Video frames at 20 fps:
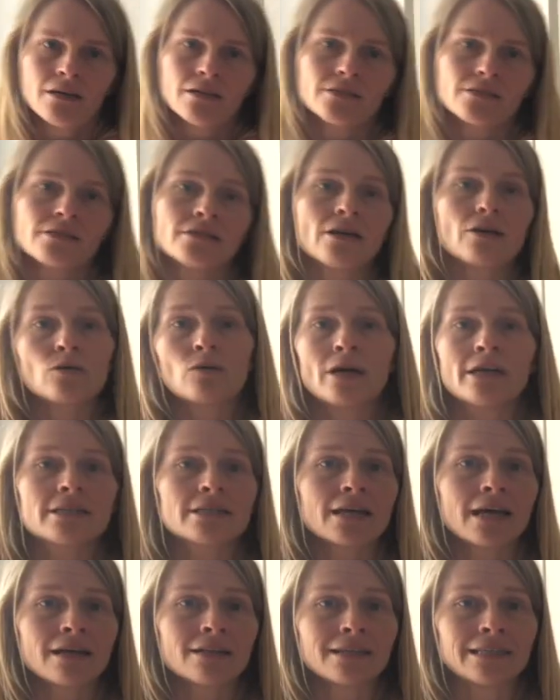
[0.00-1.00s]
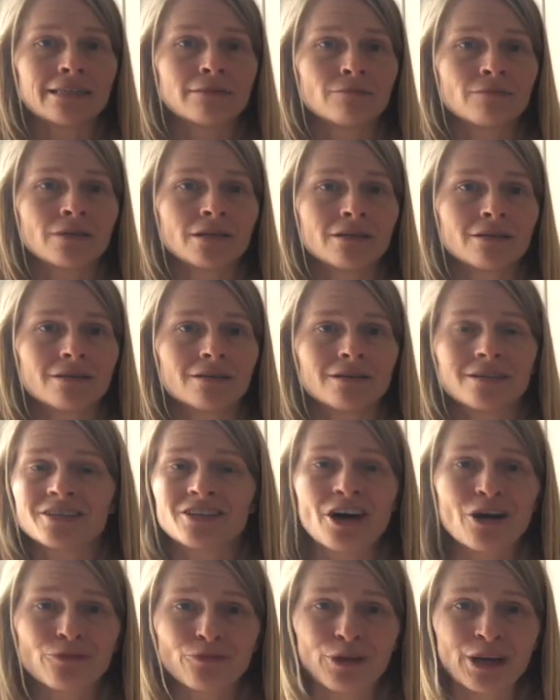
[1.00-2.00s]
So I tell him,
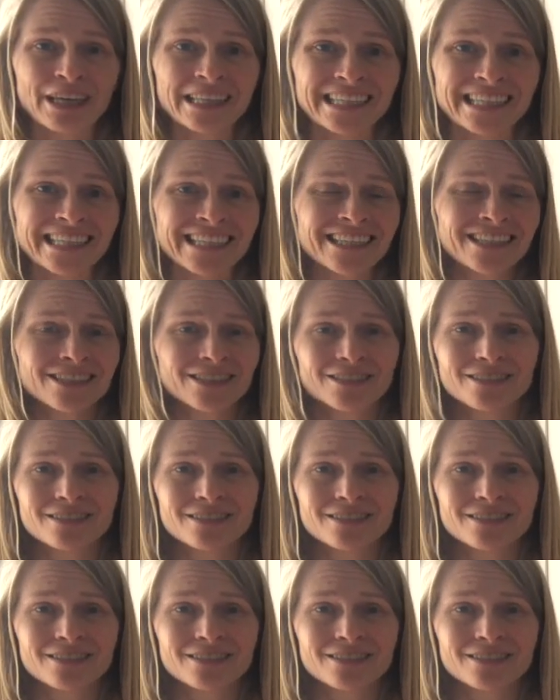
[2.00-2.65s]
not really.